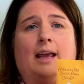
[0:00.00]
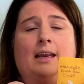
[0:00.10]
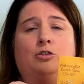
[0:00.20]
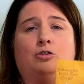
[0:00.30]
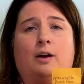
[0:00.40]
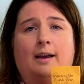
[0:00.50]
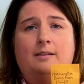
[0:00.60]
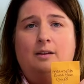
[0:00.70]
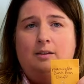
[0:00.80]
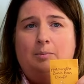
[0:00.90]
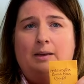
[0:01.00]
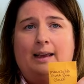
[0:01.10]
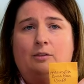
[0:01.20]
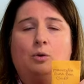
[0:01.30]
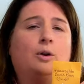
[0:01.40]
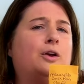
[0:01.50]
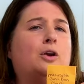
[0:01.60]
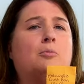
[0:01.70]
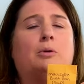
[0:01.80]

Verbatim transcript: and it dries on the plant or you can